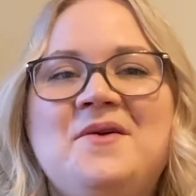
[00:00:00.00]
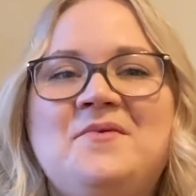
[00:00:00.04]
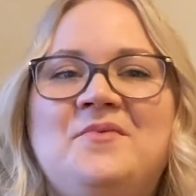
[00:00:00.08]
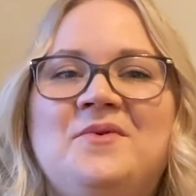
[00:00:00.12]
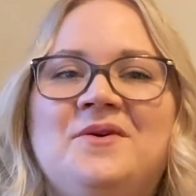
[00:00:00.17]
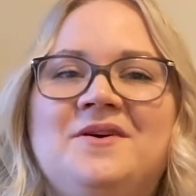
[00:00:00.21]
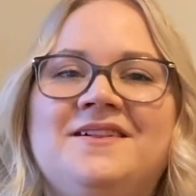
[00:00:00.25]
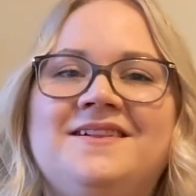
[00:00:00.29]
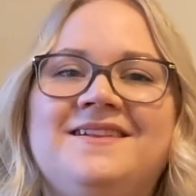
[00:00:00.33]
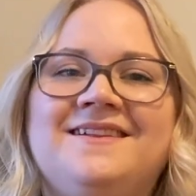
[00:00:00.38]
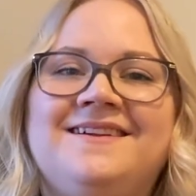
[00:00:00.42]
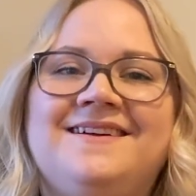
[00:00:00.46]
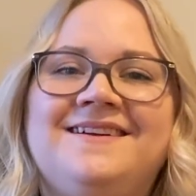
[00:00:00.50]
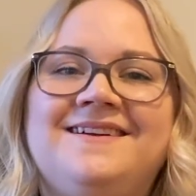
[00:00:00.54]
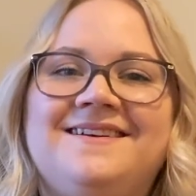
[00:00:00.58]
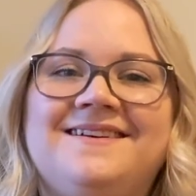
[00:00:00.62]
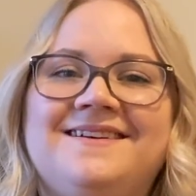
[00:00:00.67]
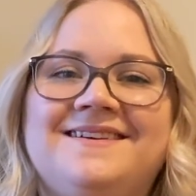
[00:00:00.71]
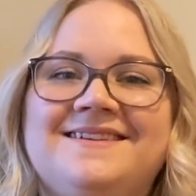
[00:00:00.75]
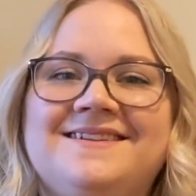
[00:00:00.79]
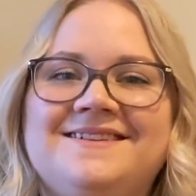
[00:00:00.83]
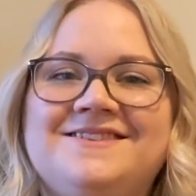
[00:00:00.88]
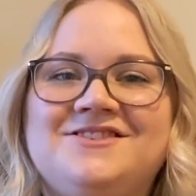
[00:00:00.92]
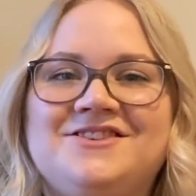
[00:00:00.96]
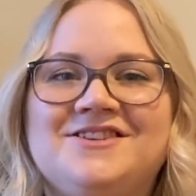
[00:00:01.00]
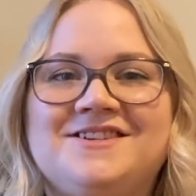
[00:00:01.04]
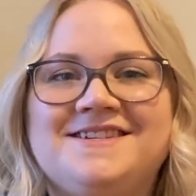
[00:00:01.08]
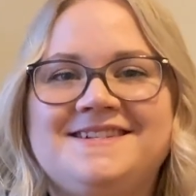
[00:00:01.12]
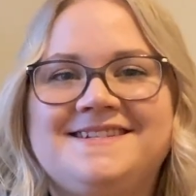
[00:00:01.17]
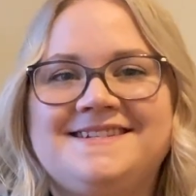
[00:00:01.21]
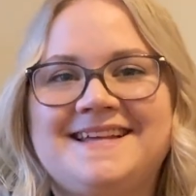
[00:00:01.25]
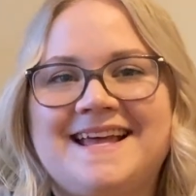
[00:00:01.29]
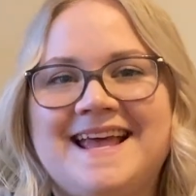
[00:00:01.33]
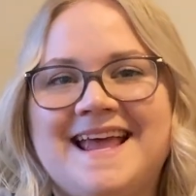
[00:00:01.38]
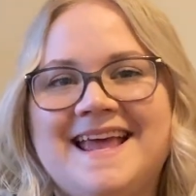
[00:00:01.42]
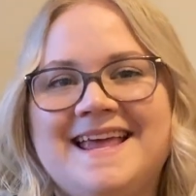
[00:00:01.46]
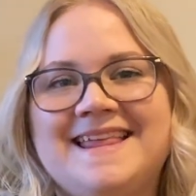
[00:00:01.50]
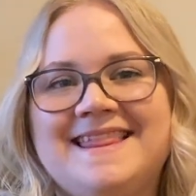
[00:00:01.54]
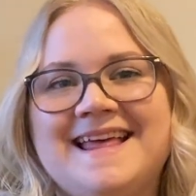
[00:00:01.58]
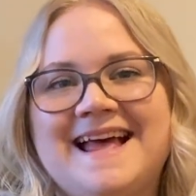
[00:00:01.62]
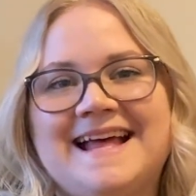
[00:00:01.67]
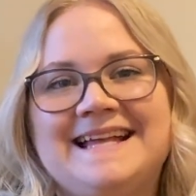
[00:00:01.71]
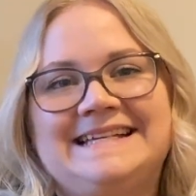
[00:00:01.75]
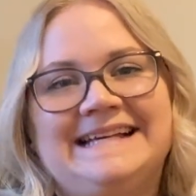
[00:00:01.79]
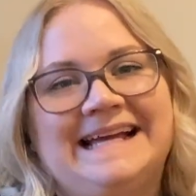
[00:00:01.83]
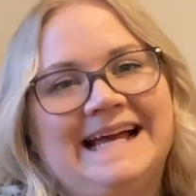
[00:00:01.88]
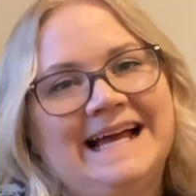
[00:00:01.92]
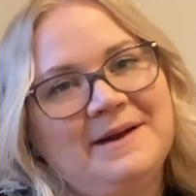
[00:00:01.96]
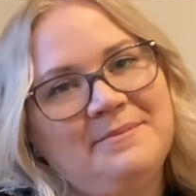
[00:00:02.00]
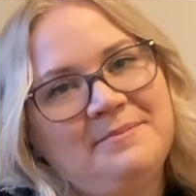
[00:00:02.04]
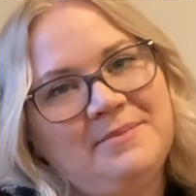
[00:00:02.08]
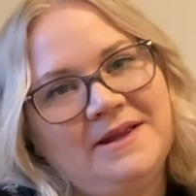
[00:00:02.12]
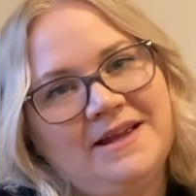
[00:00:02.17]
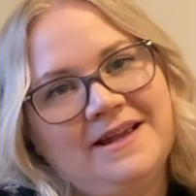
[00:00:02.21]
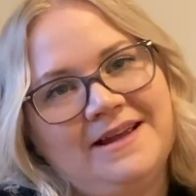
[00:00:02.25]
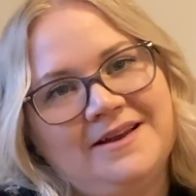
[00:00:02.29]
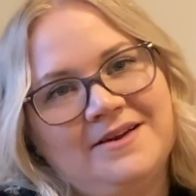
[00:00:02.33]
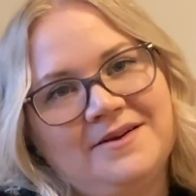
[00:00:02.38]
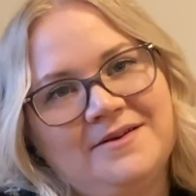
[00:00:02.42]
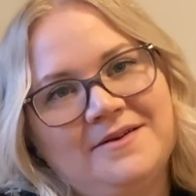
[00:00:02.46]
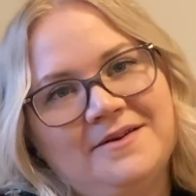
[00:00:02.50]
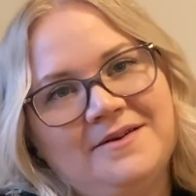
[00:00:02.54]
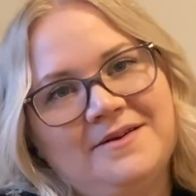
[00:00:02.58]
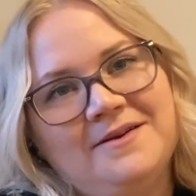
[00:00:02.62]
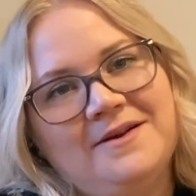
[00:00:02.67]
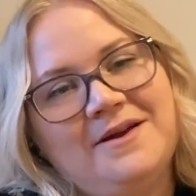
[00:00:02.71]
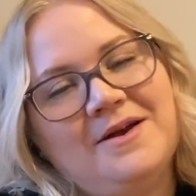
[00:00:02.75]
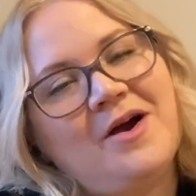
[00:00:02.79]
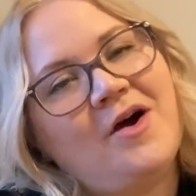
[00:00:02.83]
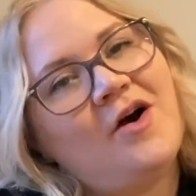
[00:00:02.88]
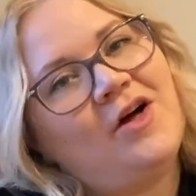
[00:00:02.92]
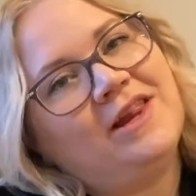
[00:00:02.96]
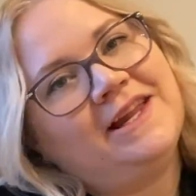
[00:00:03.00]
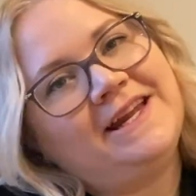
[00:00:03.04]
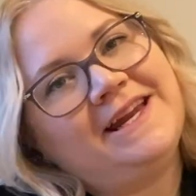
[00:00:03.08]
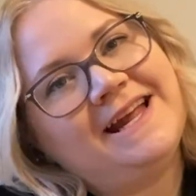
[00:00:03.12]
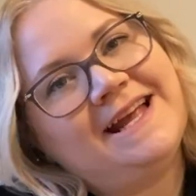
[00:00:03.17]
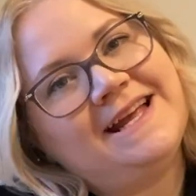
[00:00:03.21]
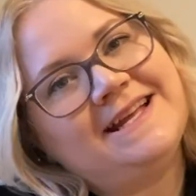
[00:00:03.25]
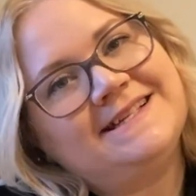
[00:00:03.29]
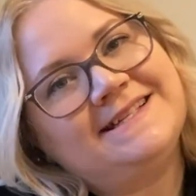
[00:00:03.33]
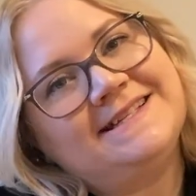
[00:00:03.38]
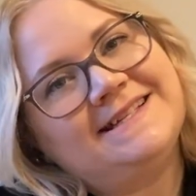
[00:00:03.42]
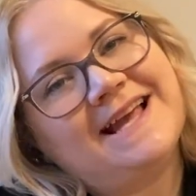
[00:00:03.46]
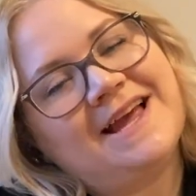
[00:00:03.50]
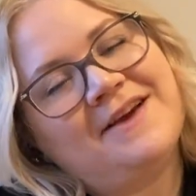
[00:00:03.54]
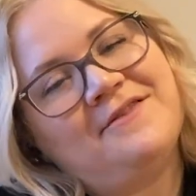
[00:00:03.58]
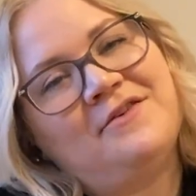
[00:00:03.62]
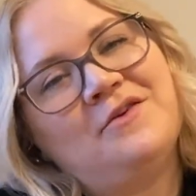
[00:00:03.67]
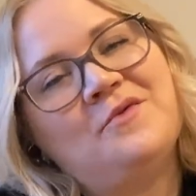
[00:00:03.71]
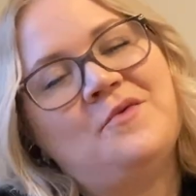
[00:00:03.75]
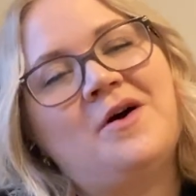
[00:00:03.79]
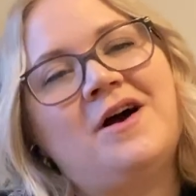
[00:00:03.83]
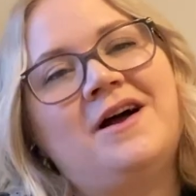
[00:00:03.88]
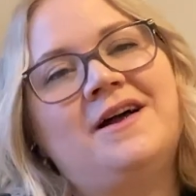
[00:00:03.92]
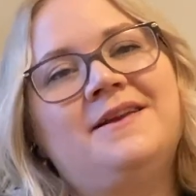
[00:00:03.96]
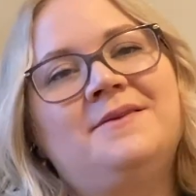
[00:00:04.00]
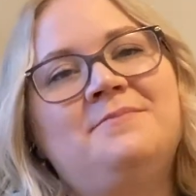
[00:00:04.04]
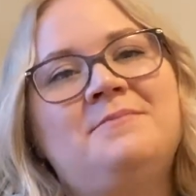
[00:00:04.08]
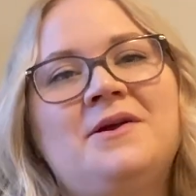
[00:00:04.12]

will just say that happy holidays, everyone.